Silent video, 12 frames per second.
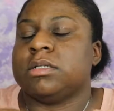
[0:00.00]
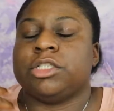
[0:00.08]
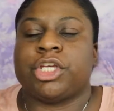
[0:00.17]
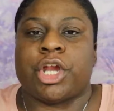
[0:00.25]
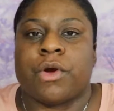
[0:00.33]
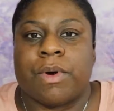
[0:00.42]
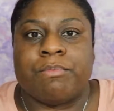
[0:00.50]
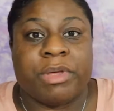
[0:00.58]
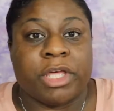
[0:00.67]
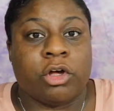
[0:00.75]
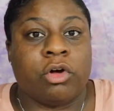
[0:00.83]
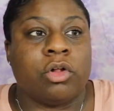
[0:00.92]
a
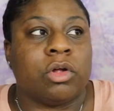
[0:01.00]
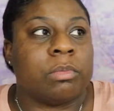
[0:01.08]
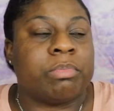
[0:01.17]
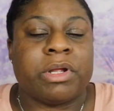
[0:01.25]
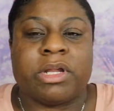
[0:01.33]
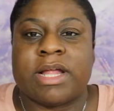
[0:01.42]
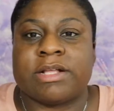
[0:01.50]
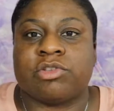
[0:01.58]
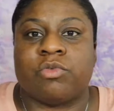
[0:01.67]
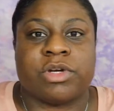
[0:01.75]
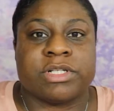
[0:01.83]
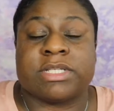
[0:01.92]
bill or putting that
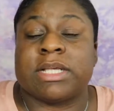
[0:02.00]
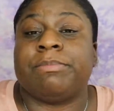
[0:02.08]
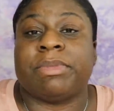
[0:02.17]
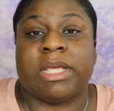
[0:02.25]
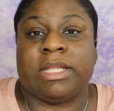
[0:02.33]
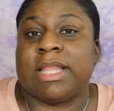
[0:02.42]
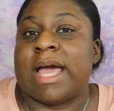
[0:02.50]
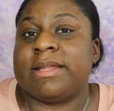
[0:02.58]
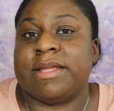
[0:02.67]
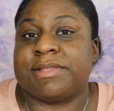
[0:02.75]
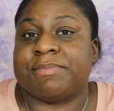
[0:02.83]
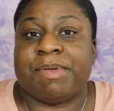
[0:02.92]
towards something that
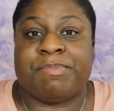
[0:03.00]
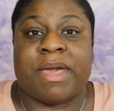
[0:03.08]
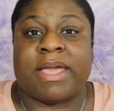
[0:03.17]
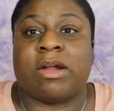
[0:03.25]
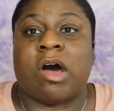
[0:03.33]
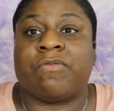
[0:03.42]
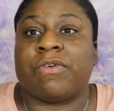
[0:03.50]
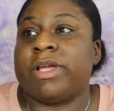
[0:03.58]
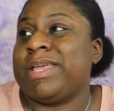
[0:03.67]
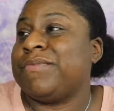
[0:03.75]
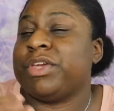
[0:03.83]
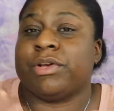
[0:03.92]
needs to be paid off, or
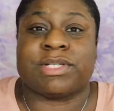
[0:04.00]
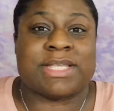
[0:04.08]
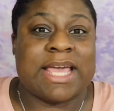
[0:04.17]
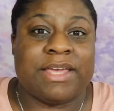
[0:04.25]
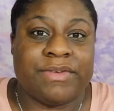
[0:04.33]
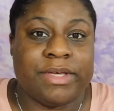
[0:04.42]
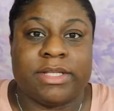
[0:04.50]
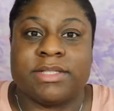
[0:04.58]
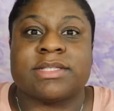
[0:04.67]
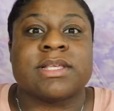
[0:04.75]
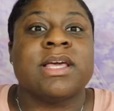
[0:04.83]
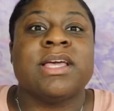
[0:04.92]
even your
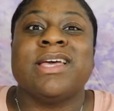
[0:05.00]
savings,